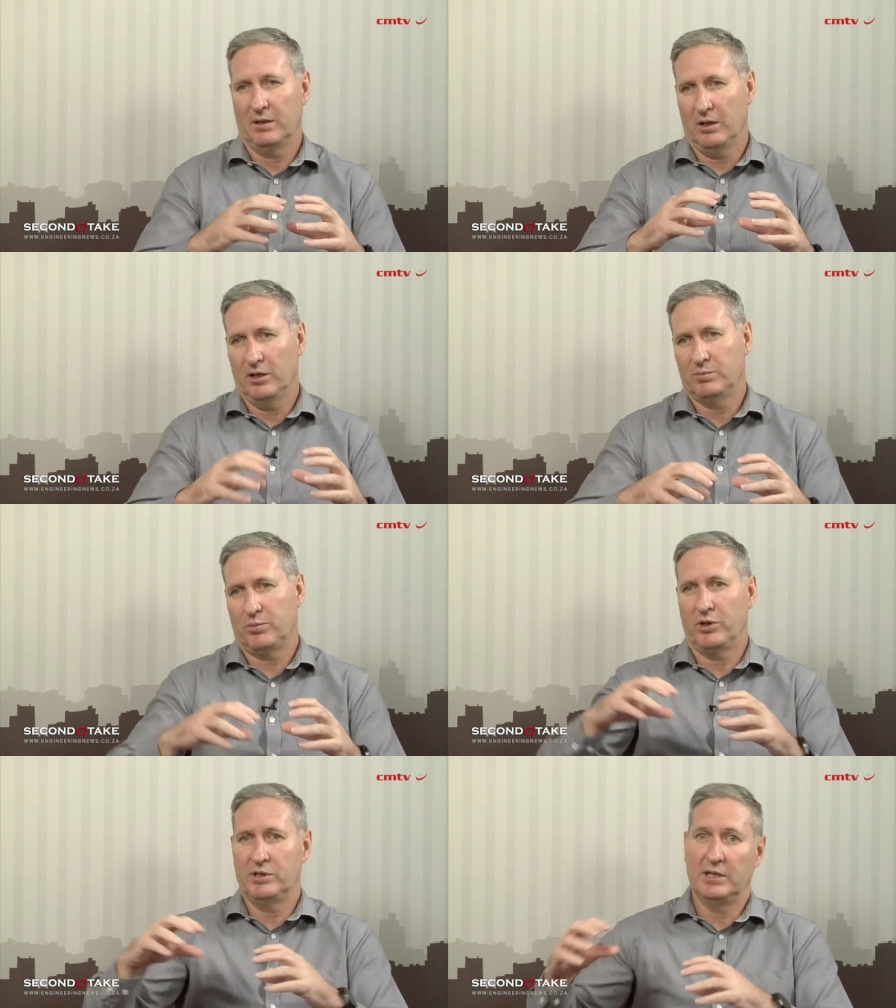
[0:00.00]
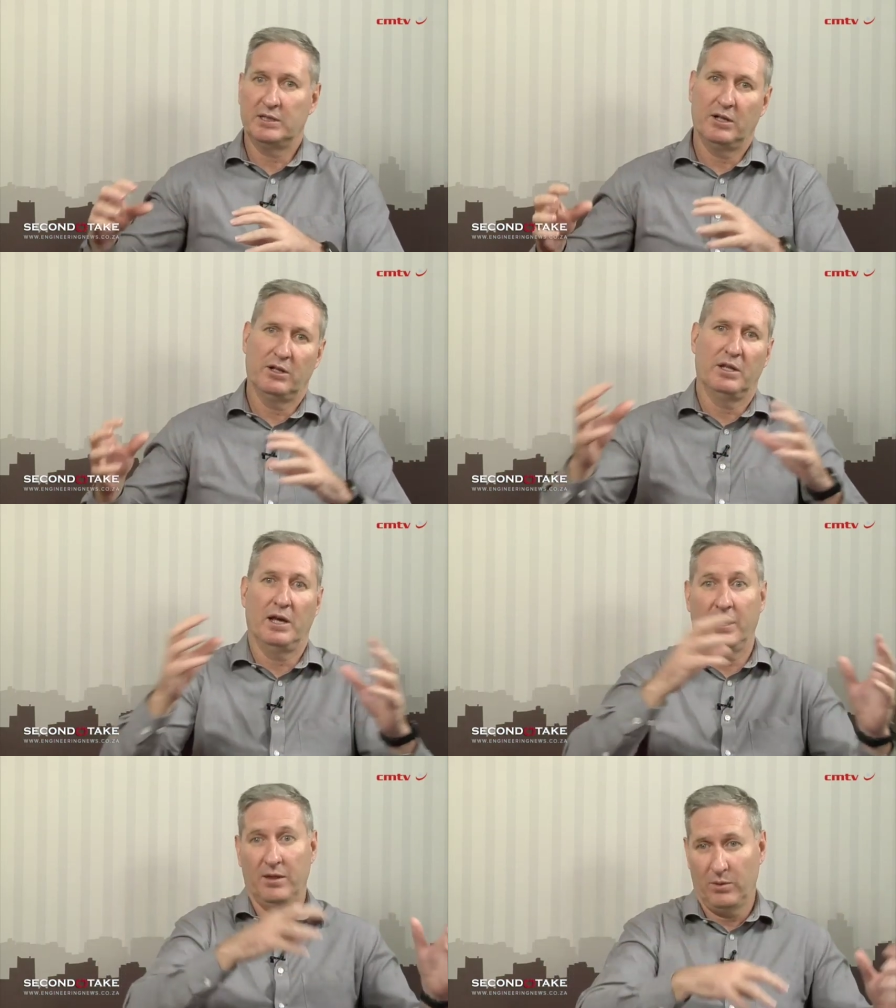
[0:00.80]
those projects and
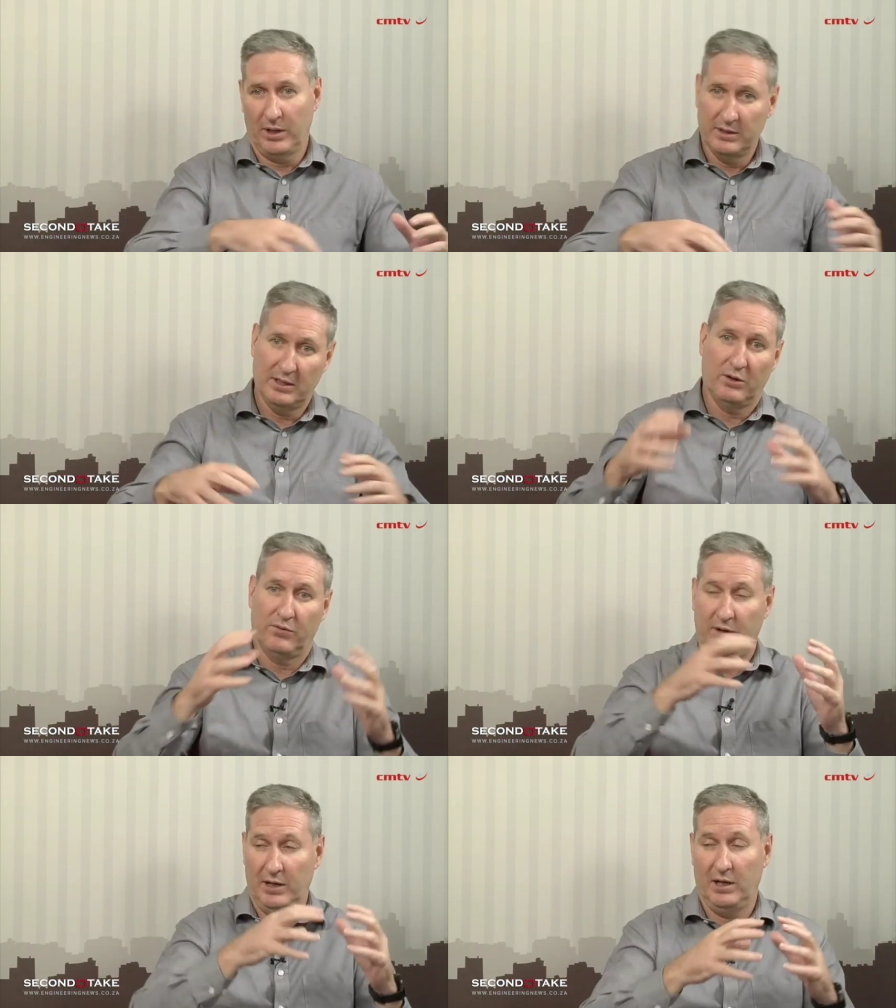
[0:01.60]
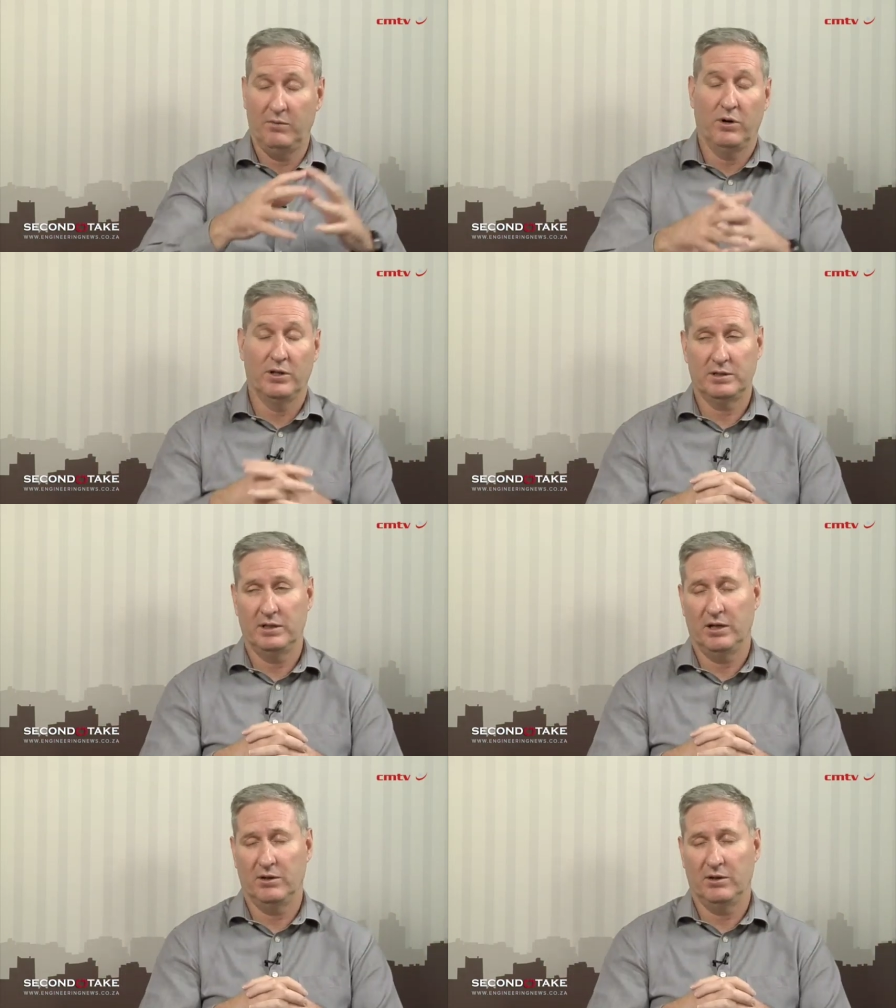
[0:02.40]
the other ones that are fairly advanced, and